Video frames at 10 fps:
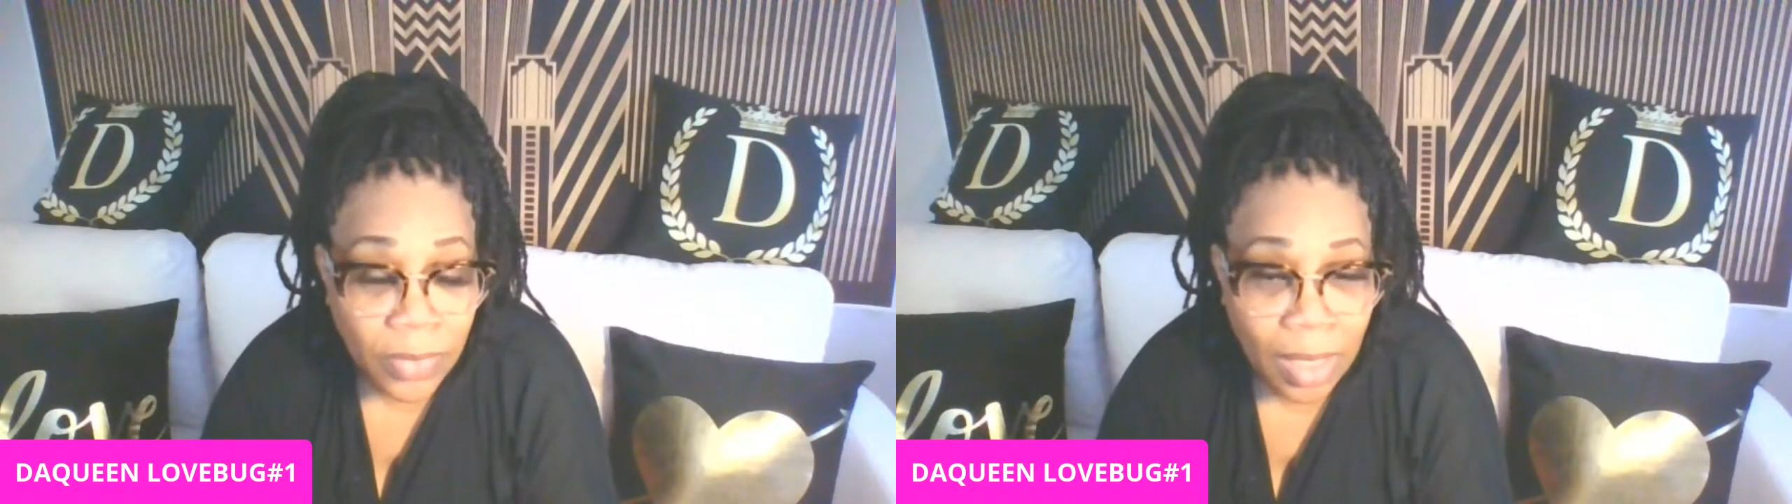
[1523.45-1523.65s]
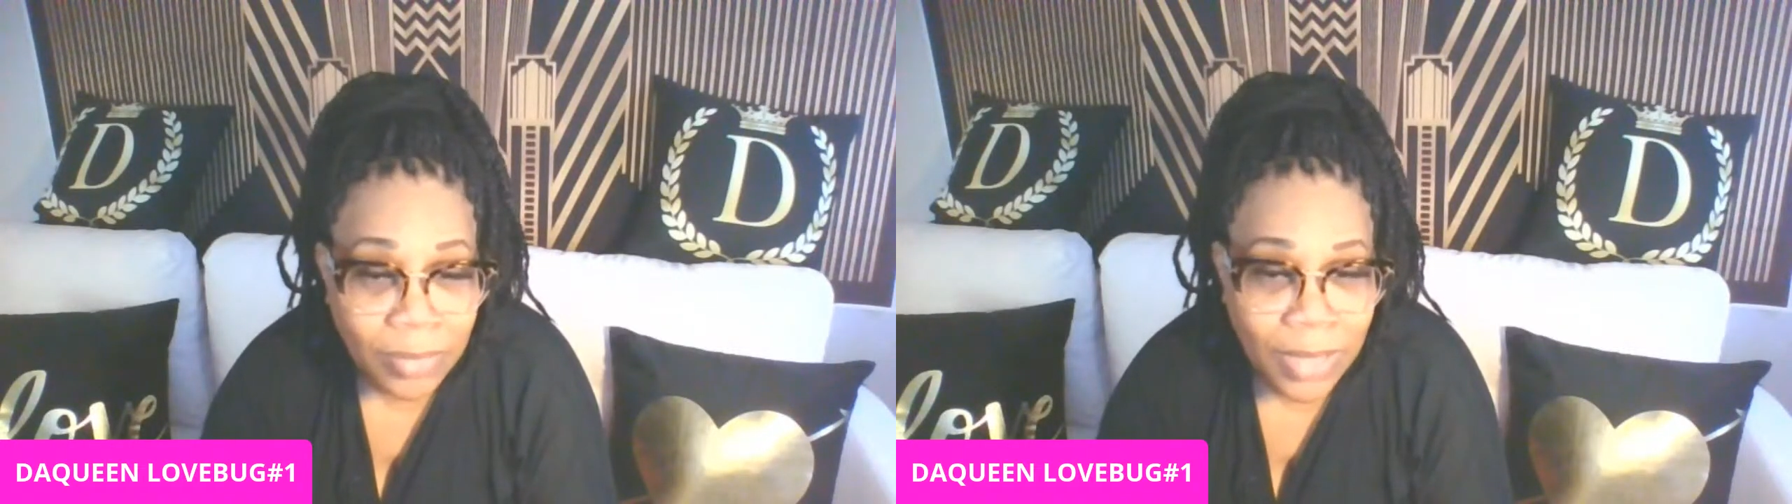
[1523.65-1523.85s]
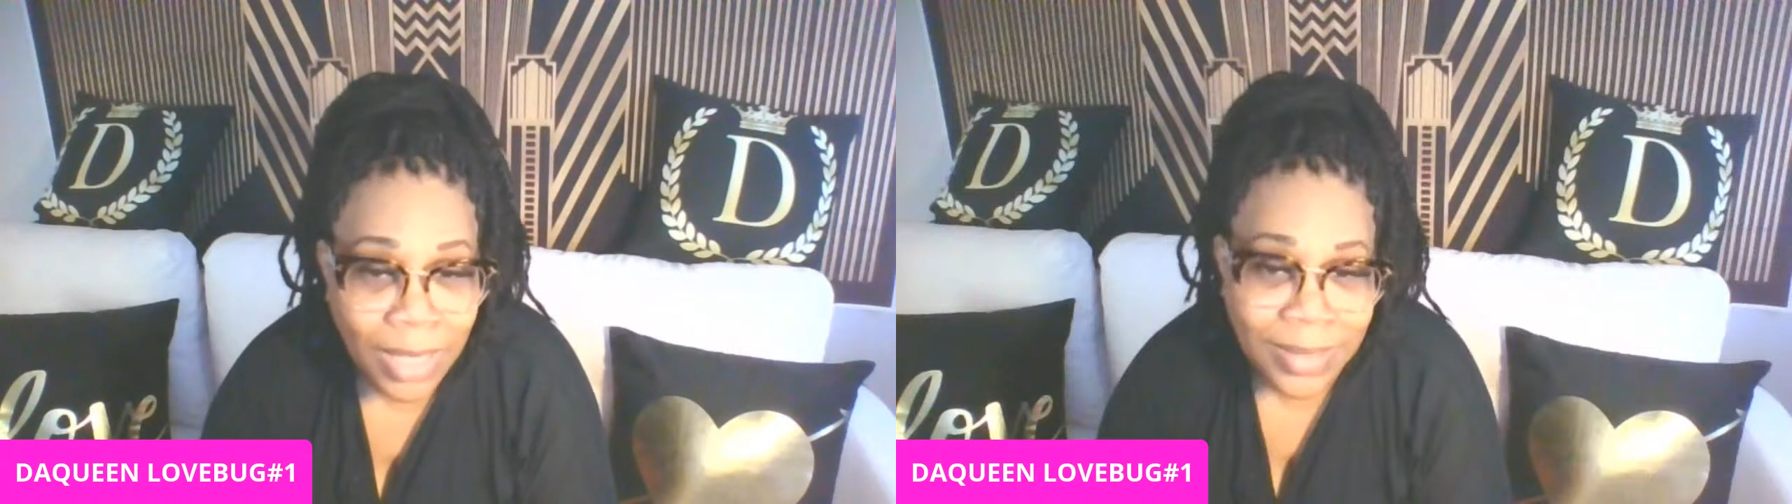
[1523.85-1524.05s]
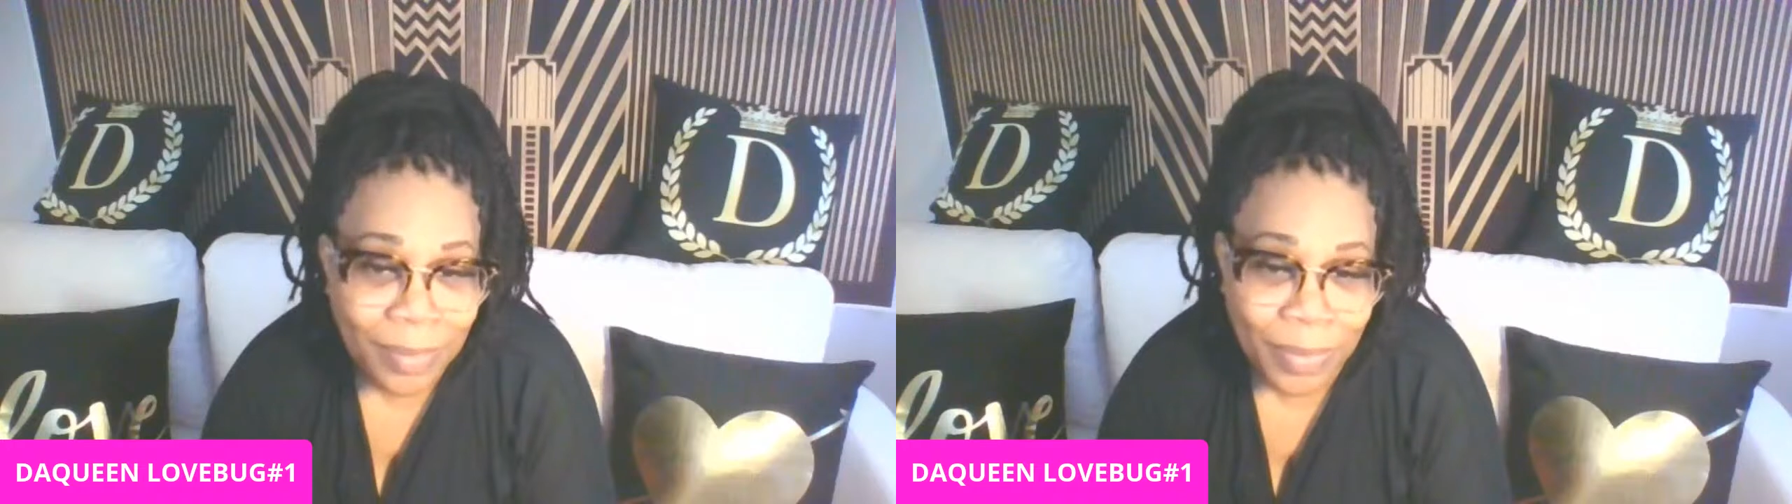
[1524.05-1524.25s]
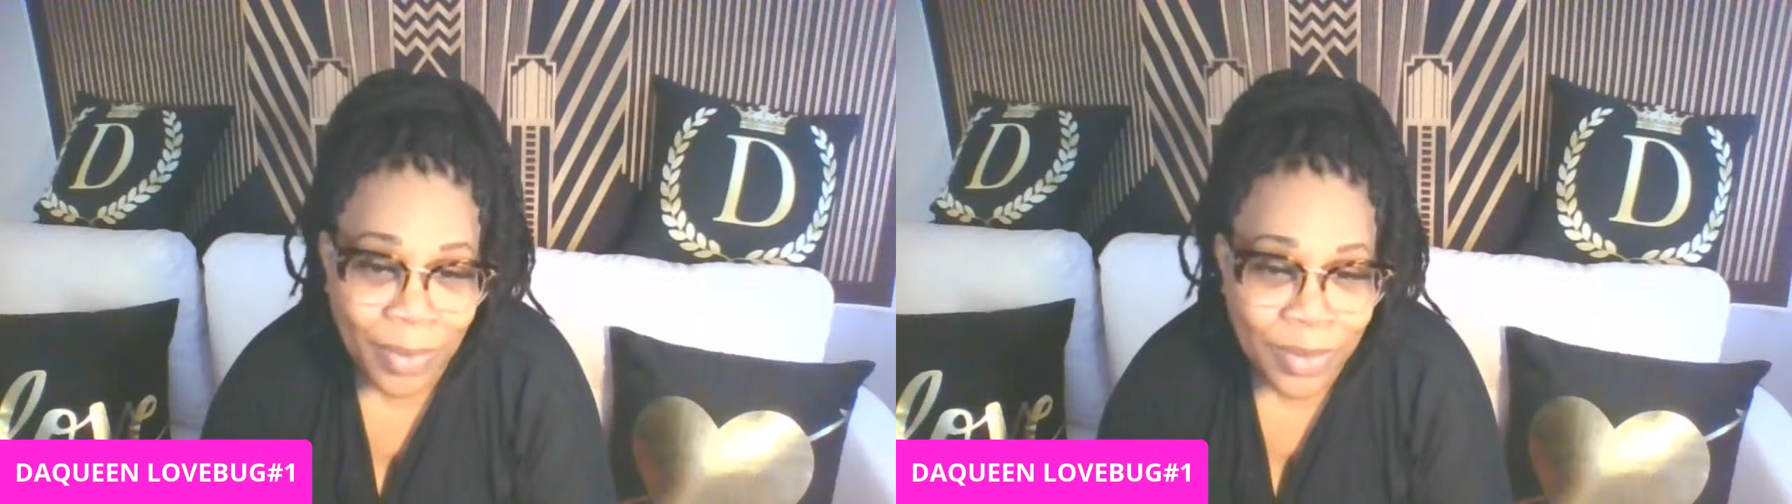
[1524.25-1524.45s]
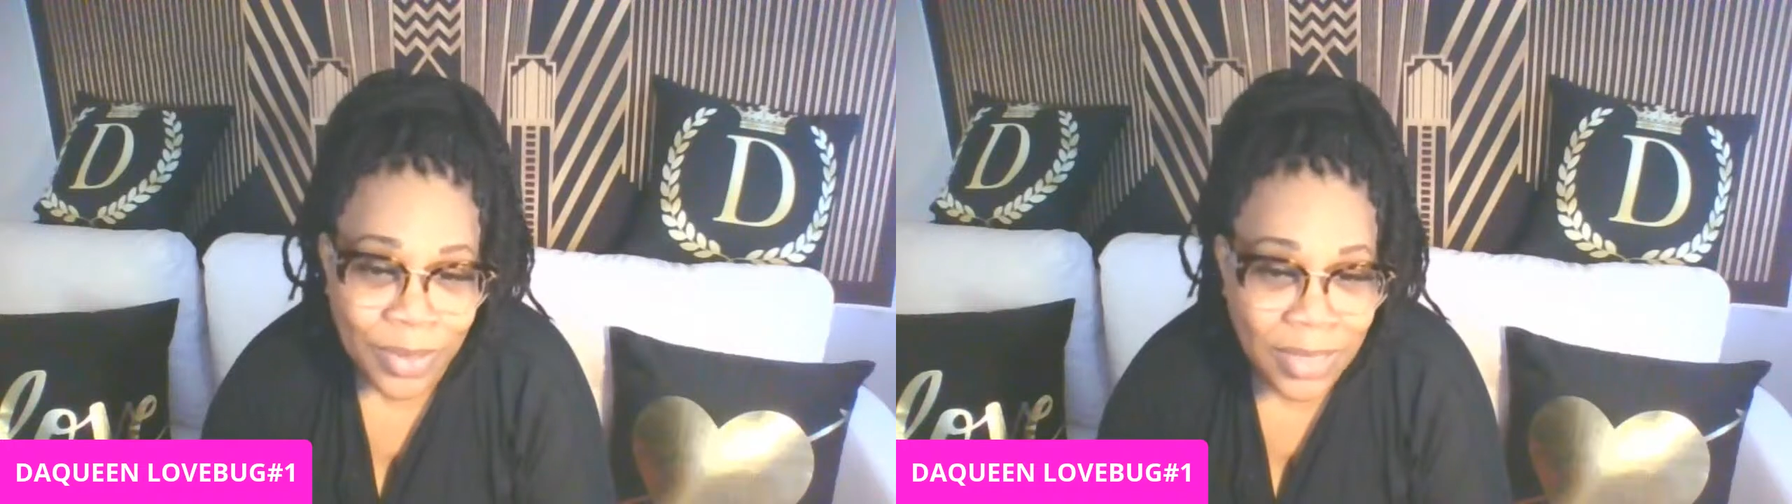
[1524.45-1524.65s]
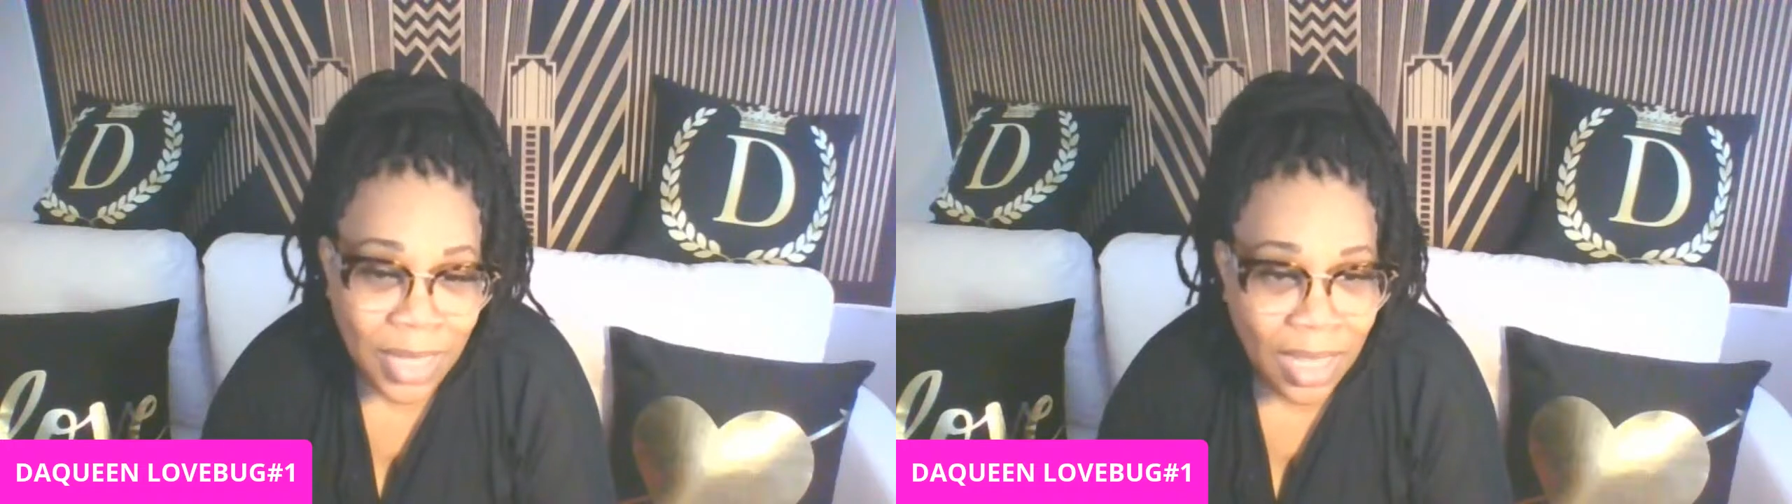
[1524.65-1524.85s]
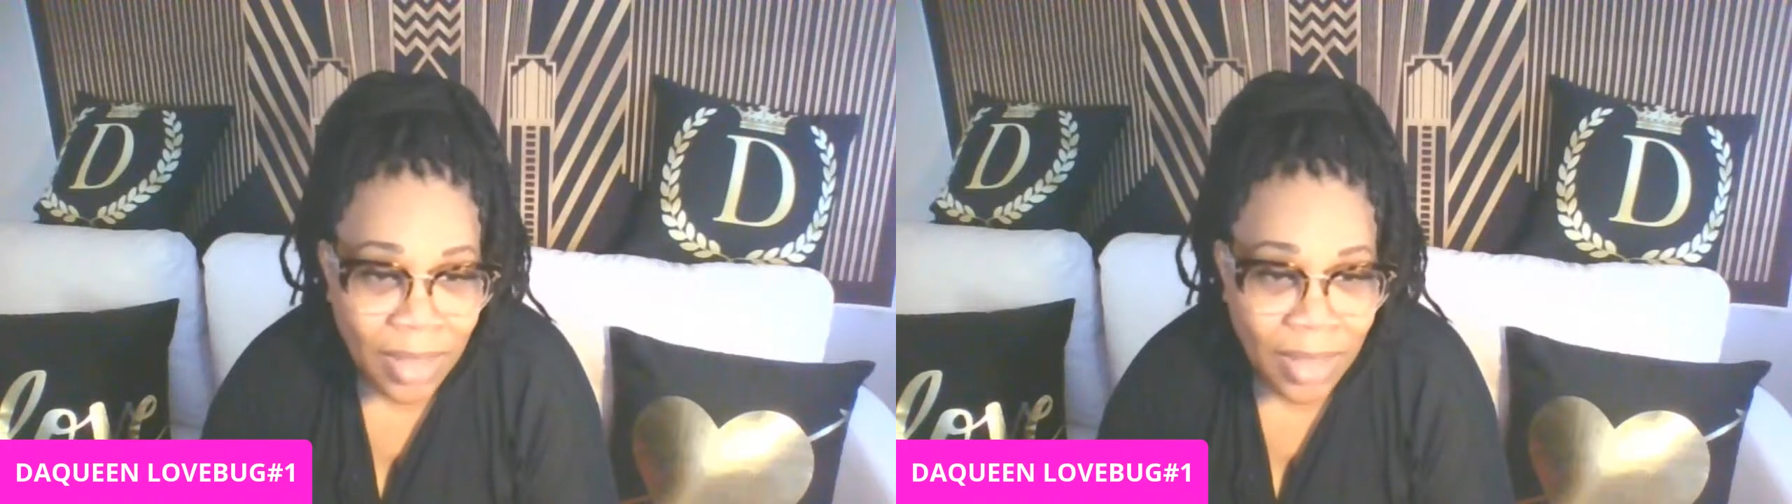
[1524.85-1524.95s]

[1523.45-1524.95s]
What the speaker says: I'm not that person that